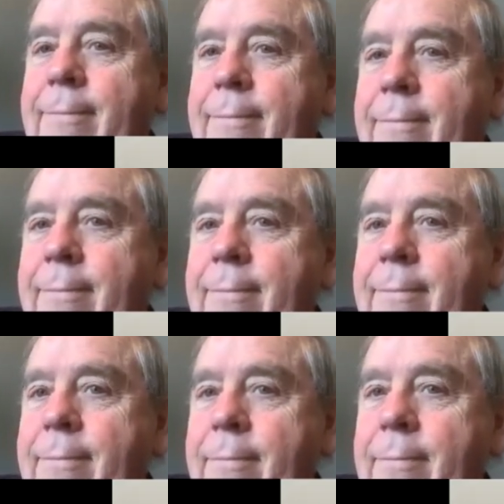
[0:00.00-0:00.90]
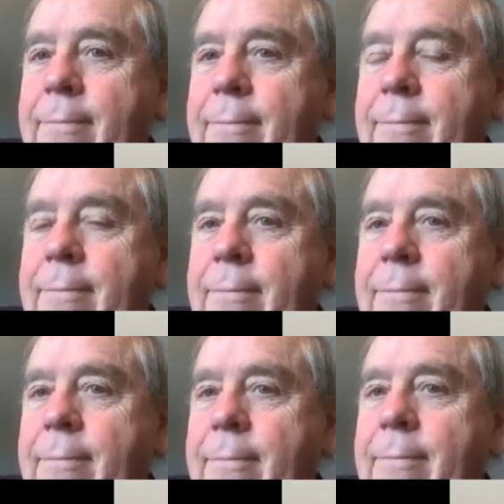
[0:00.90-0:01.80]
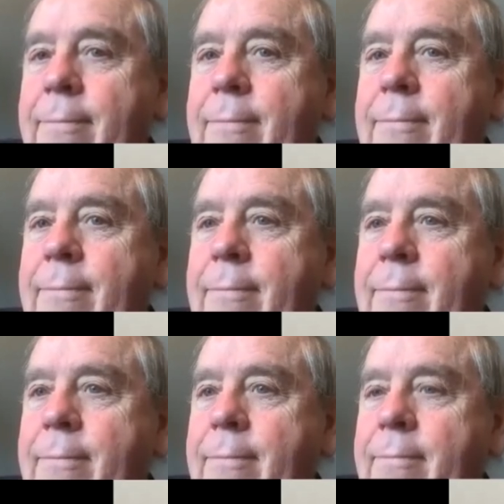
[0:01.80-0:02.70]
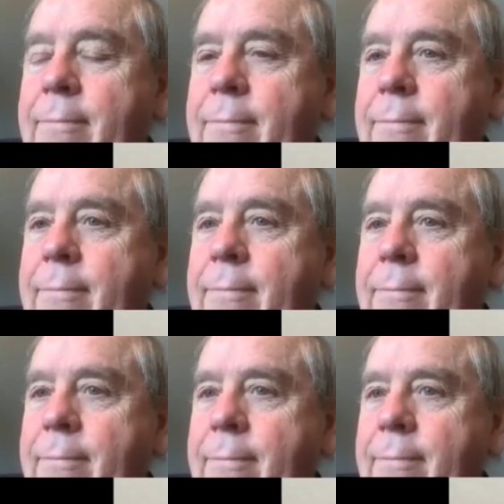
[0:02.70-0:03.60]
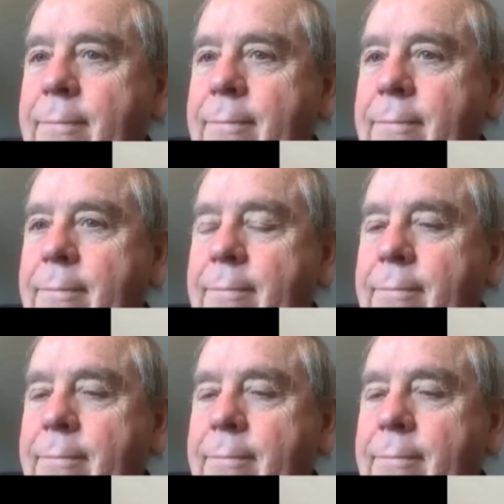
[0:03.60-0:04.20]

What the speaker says: (not speaking)